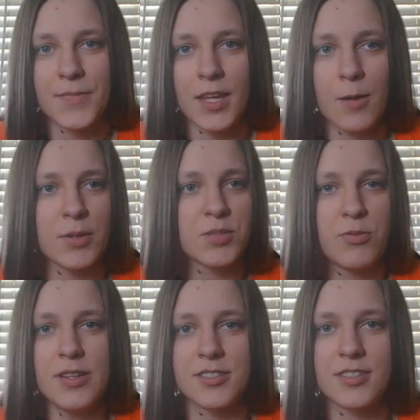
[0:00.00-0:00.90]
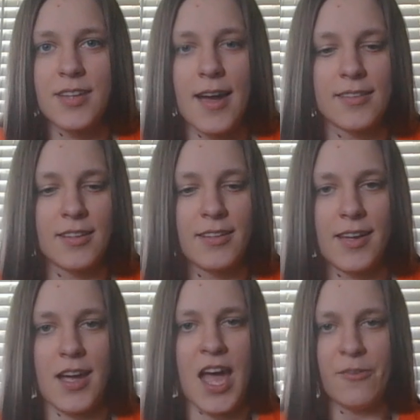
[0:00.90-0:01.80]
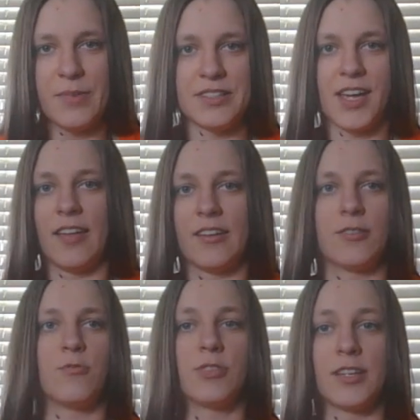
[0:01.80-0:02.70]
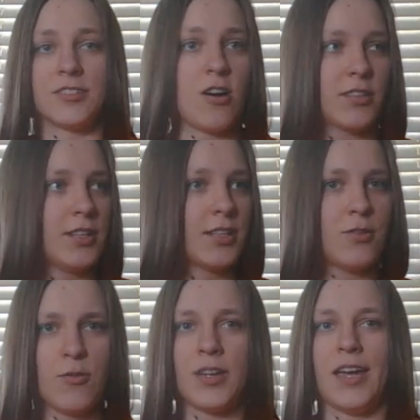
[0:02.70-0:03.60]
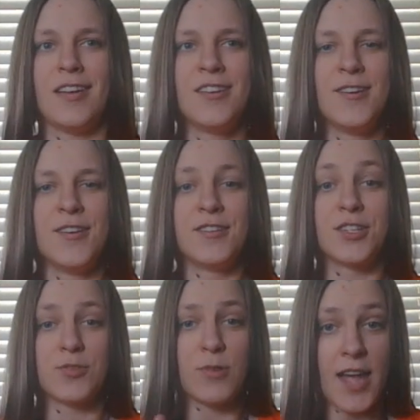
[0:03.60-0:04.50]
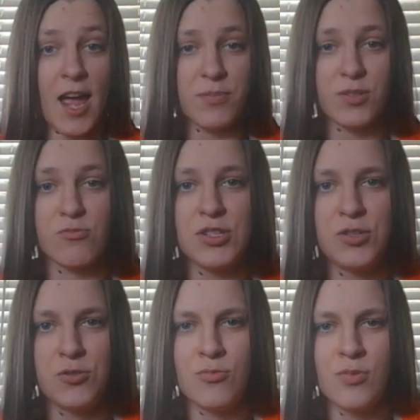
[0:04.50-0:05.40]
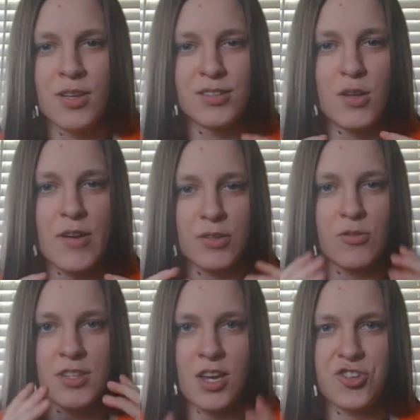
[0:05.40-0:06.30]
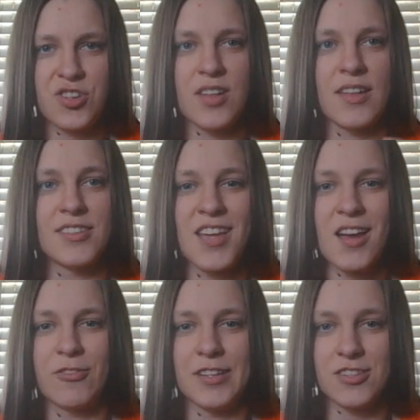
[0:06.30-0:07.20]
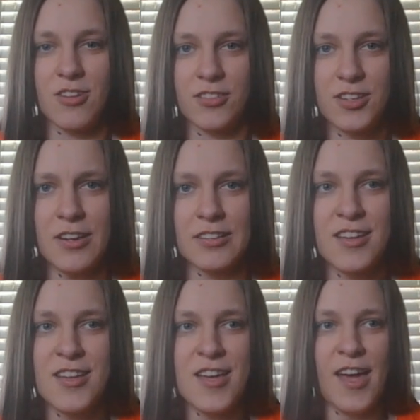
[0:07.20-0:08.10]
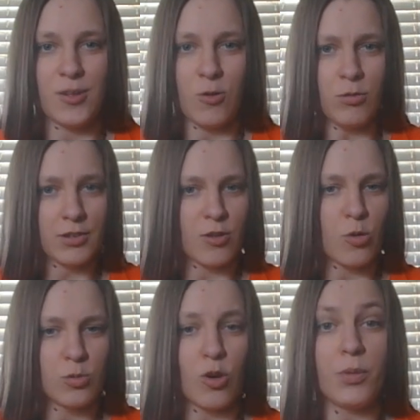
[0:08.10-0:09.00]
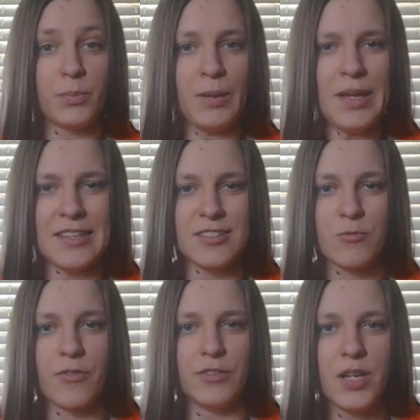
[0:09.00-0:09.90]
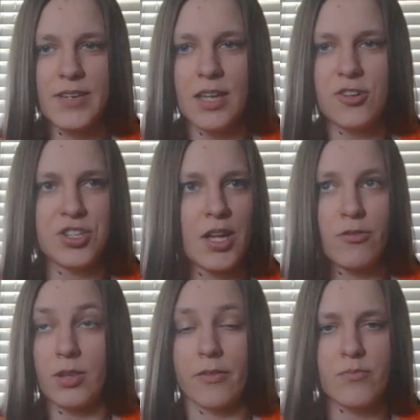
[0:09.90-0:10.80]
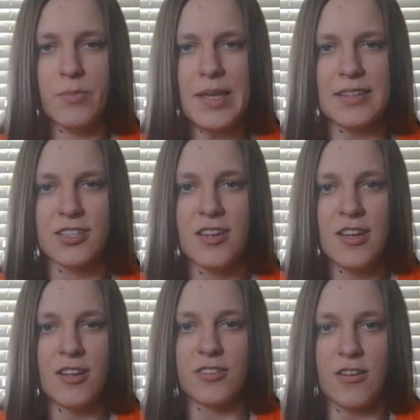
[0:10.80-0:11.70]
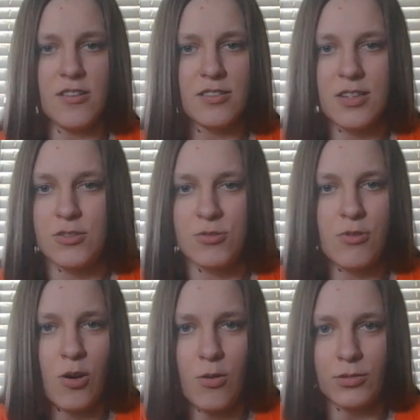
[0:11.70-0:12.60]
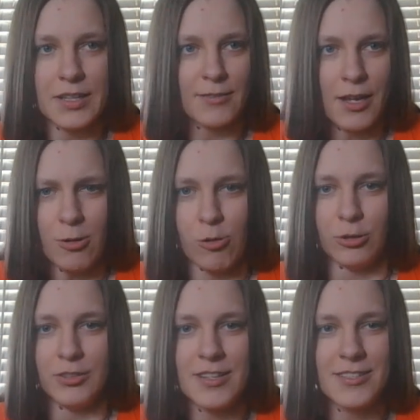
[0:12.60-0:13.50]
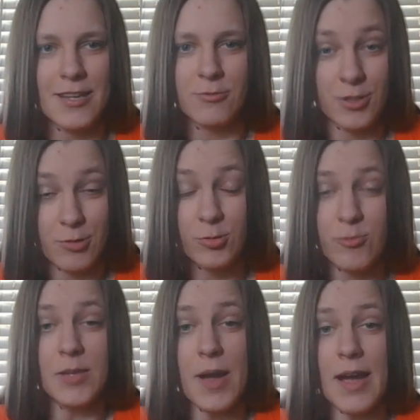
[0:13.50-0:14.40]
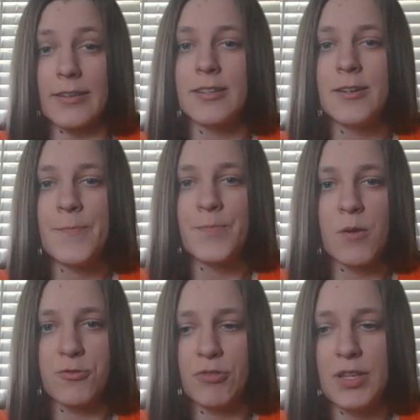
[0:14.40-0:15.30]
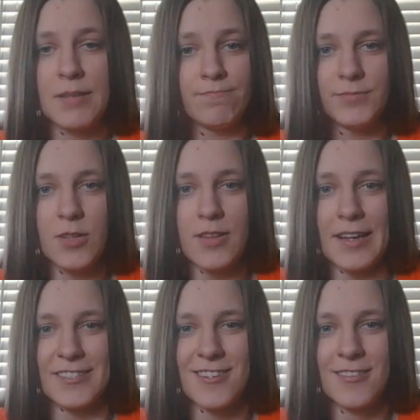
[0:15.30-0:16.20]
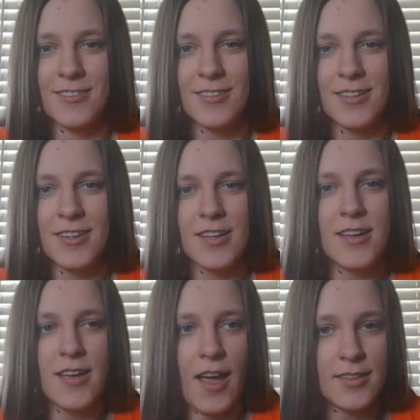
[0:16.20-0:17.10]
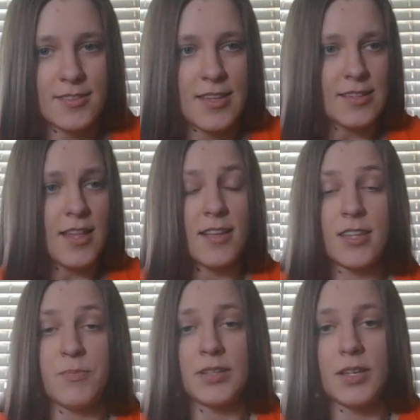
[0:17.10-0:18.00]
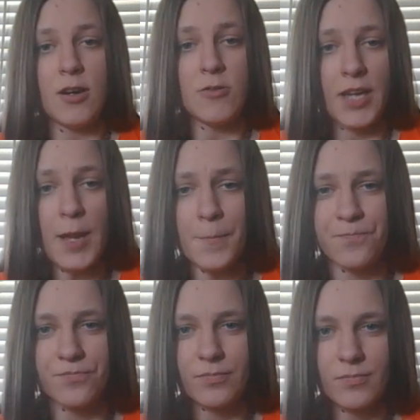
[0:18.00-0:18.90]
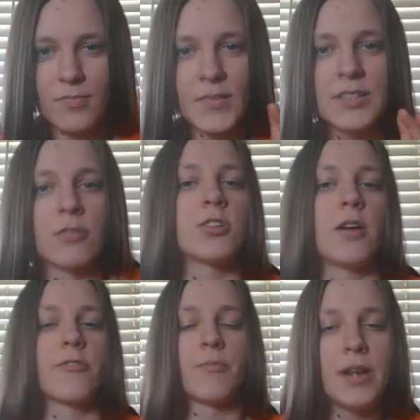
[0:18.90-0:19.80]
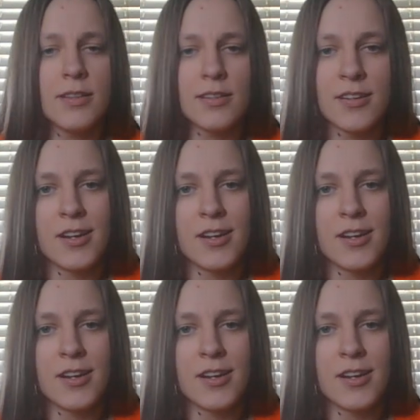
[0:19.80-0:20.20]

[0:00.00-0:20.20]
And I'm experiencing that. And like, I have my scanner. We're like talking, like, you know, okay, this is what happens when you direct your attention and it's hangry and it's not good. And the whole normal place with a loving energy and loving beings turned into a whole, like, hellhole. It's like, it was really bad. It was really not nice. And then that being like, okay, now stop for a minute.